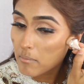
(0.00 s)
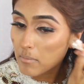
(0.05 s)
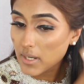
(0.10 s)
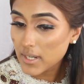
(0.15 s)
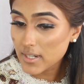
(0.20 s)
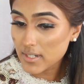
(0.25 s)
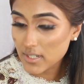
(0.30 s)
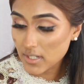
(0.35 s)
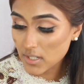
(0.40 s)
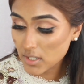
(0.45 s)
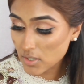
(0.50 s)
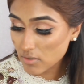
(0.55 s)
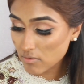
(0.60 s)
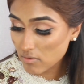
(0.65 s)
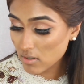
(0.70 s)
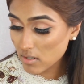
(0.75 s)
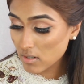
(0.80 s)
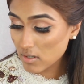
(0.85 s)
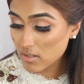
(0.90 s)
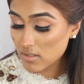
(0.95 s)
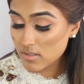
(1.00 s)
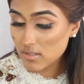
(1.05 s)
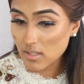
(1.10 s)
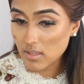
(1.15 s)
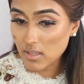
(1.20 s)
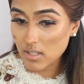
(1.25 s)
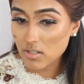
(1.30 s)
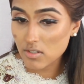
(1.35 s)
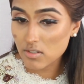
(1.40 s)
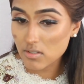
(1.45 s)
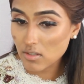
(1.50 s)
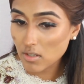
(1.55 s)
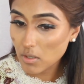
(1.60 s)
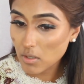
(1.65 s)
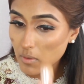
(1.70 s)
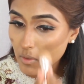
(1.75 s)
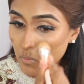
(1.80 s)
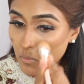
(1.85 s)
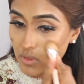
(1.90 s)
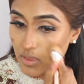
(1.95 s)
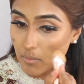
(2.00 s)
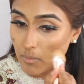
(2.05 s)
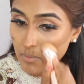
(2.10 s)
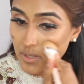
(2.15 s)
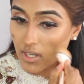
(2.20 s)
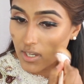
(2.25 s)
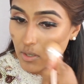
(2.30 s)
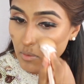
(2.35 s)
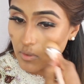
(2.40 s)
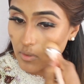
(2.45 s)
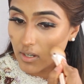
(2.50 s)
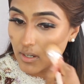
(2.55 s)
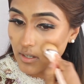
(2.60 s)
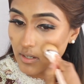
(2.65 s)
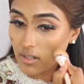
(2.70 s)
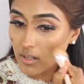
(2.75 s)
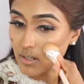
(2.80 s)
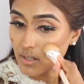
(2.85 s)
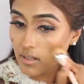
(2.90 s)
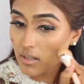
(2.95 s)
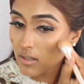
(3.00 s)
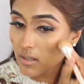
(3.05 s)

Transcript: blend it across, and then just go in with the bigger one